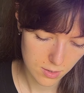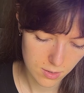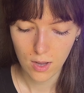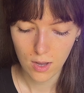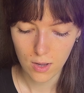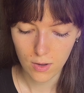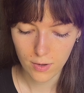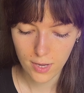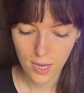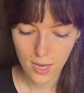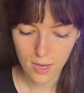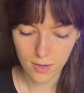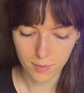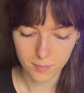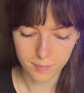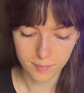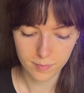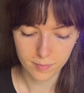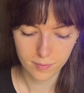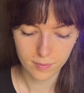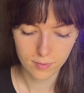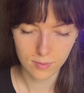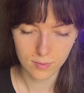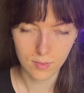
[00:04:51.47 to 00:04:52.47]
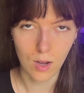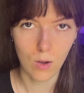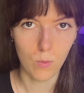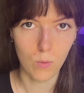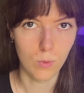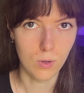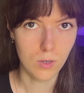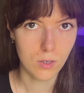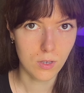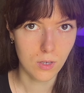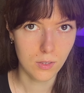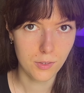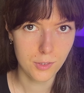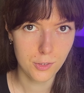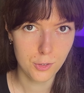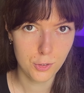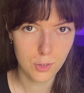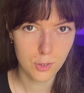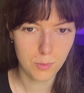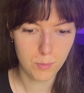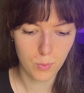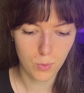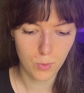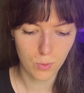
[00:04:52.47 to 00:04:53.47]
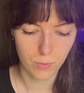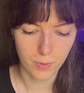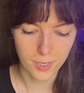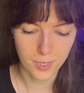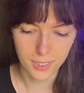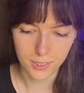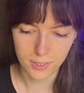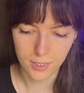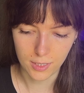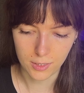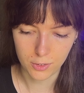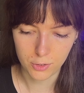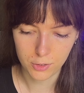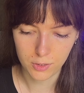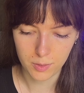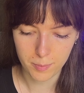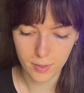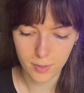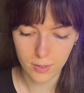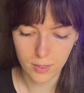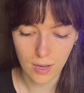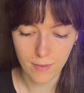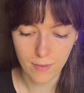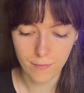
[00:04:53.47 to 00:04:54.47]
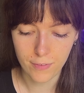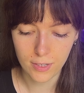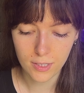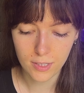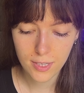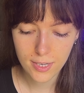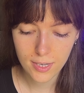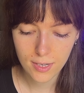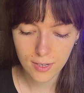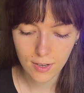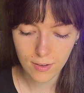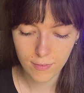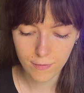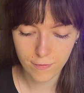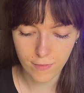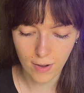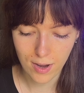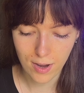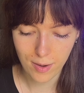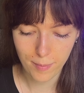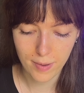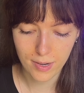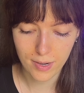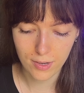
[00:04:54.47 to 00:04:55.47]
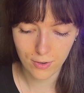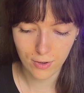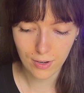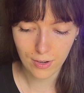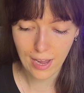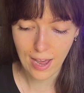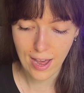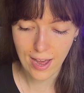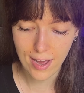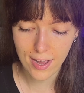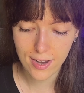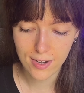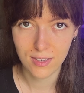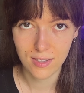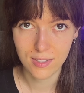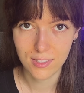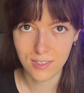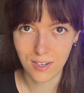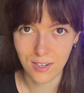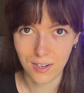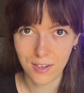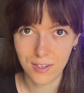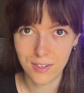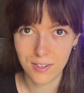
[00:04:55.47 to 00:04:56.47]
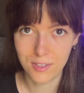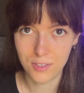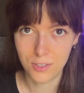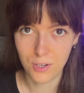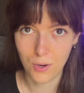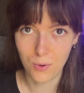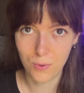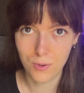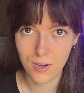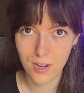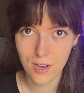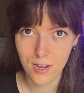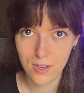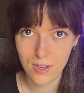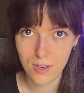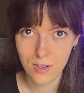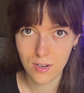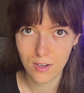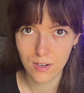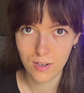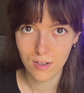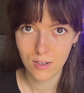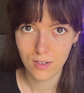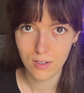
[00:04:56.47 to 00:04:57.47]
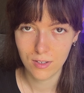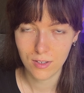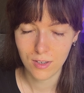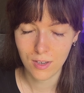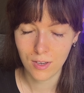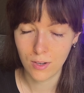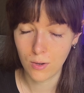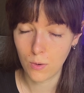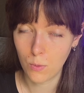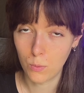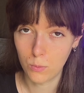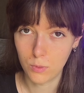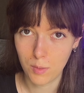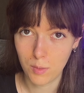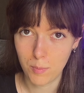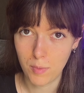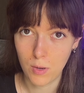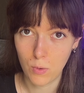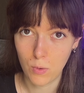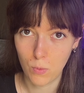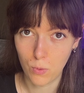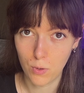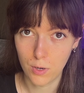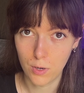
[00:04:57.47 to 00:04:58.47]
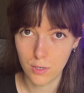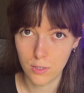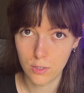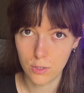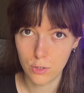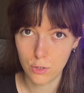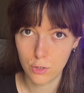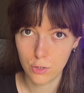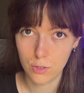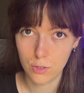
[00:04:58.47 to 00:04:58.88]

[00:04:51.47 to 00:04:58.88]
Okay, now what color should Maurice actually be? I feel like a firebender cat stuck in a donut can only be orange.